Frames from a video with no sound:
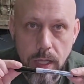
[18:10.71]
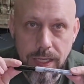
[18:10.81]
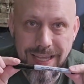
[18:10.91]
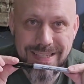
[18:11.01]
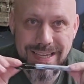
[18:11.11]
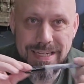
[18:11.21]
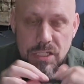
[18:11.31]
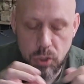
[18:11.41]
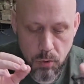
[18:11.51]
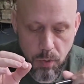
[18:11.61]
in case I
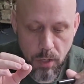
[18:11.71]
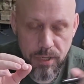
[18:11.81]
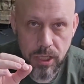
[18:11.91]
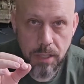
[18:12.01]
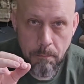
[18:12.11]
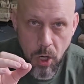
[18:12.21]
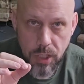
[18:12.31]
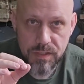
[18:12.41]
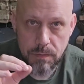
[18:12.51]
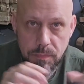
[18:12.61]
need to permanently
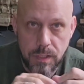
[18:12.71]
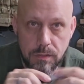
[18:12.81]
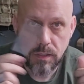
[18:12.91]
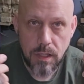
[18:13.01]
mark something.